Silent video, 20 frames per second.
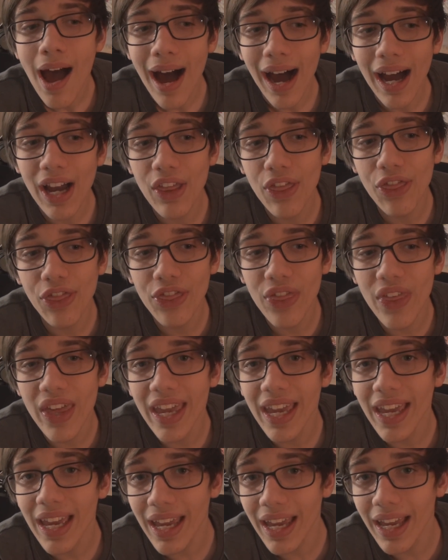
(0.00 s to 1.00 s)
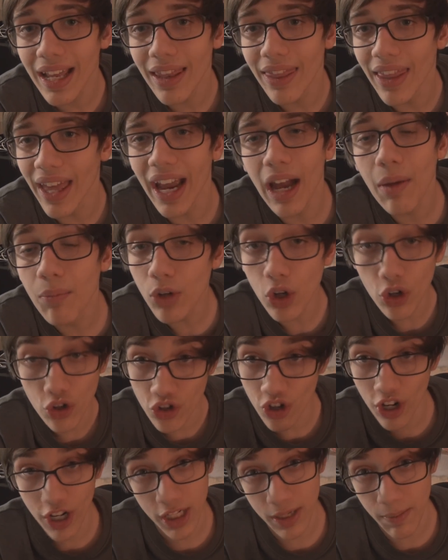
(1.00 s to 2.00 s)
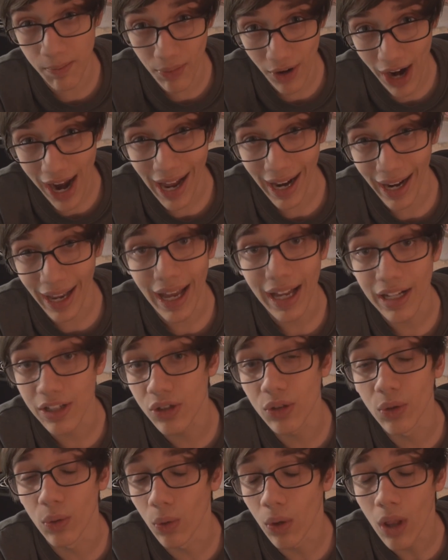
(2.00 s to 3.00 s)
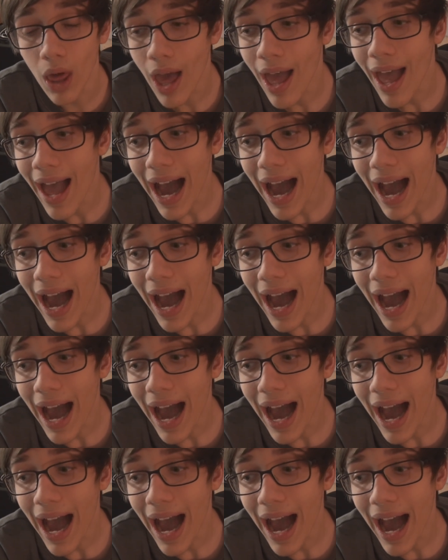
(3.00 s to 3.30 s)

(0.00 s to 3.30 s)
I think, like, I'm not trying to brag at all.